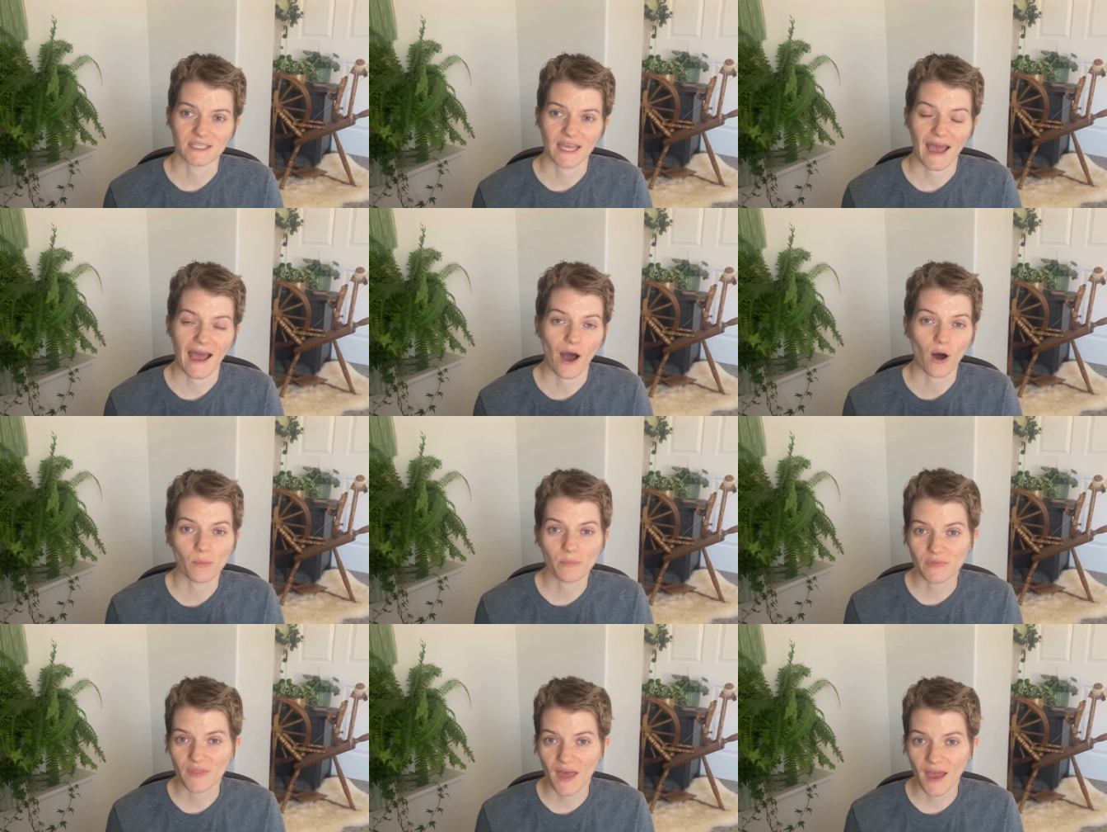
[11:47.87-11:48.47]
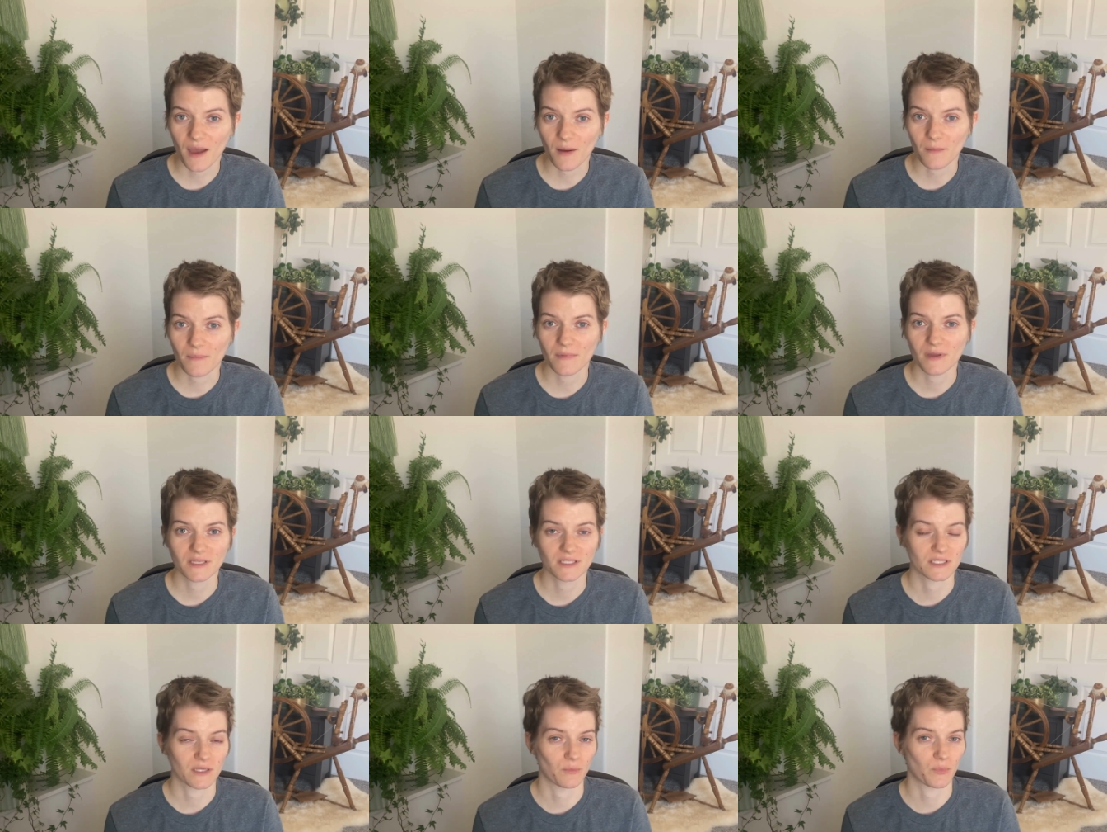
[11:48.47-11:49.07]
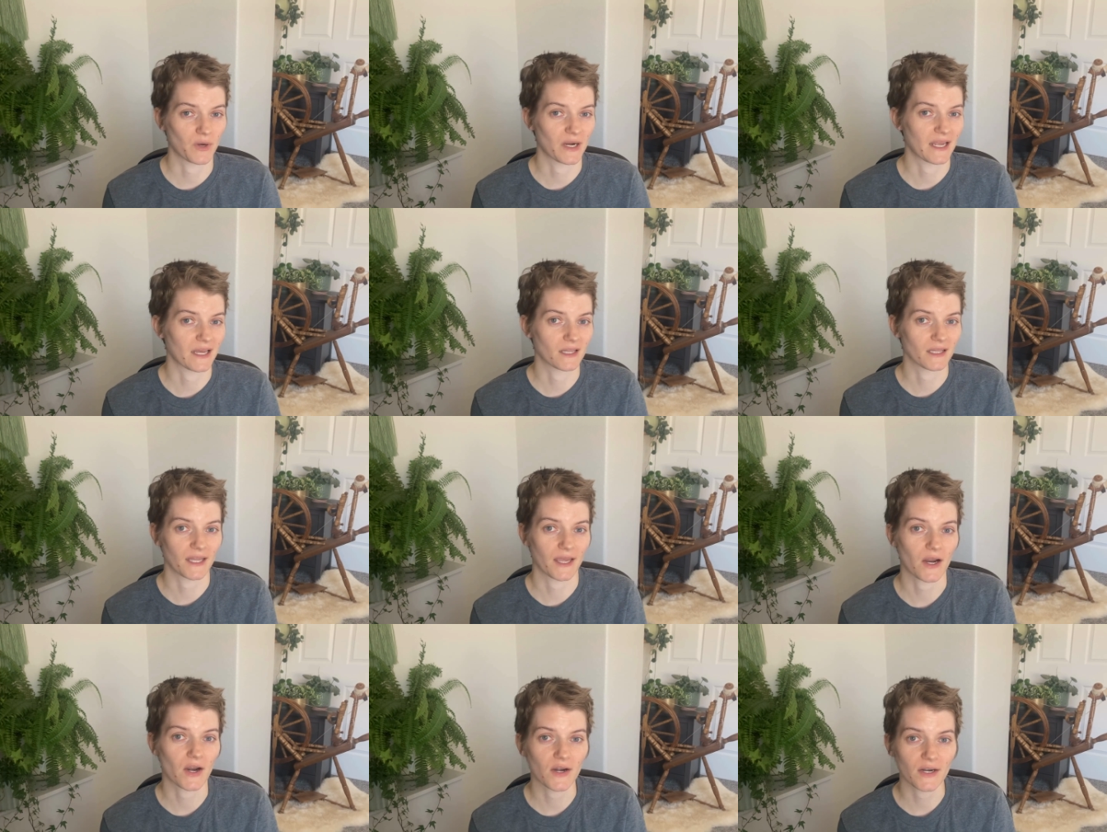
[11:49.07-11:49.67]
help them, to bring
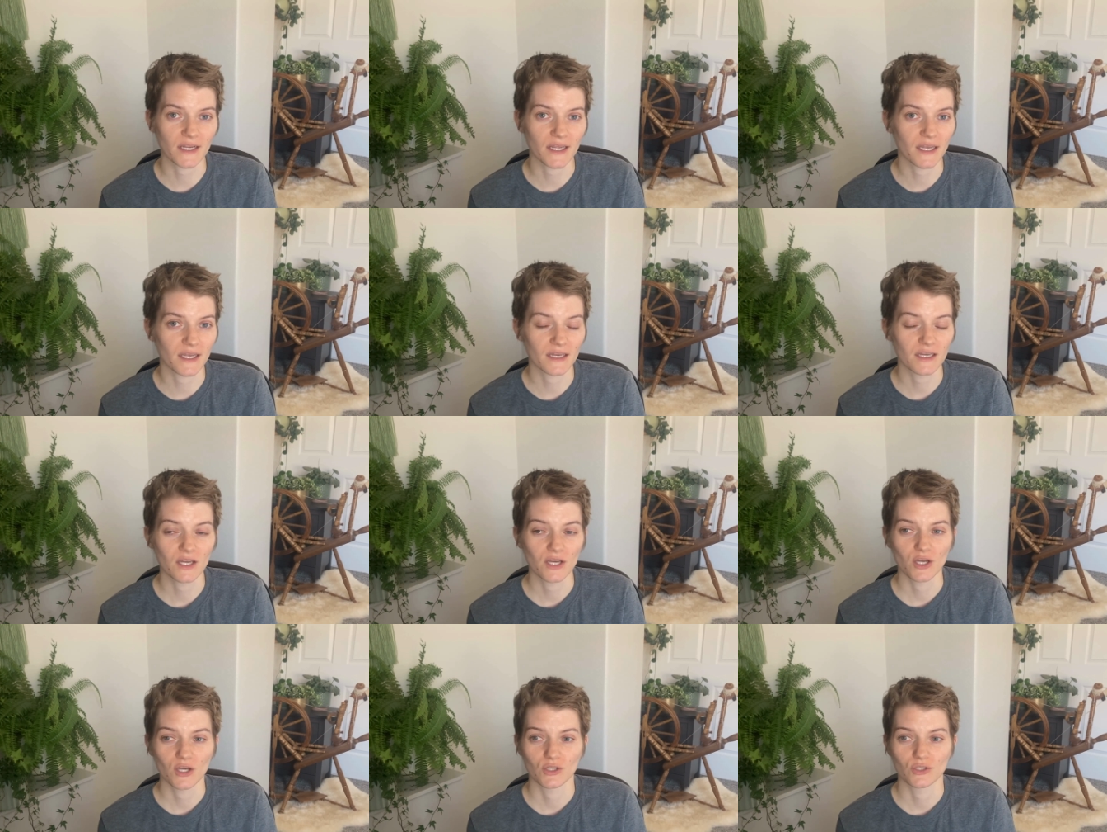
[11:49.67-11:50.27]
clarity,